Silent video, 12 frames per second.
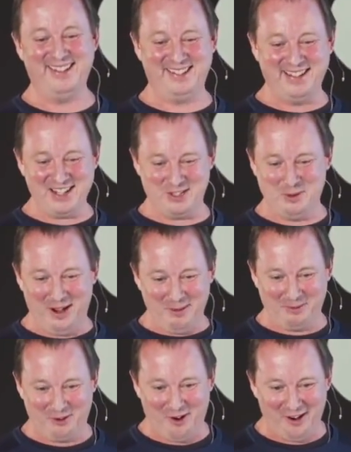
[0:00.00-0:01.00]
this is actually why
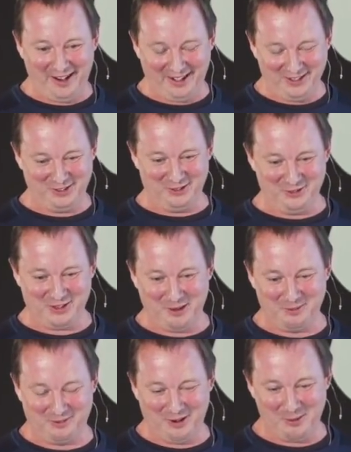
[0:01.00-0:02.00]
I'm crying, because Donald
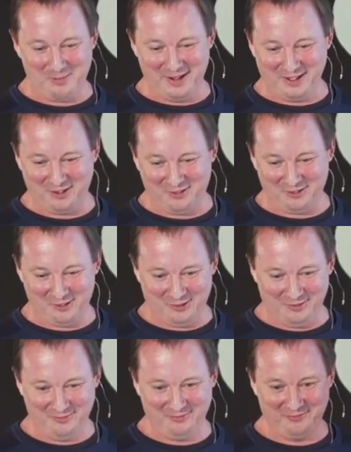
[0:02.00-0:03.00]
Trump groped me in a corridor.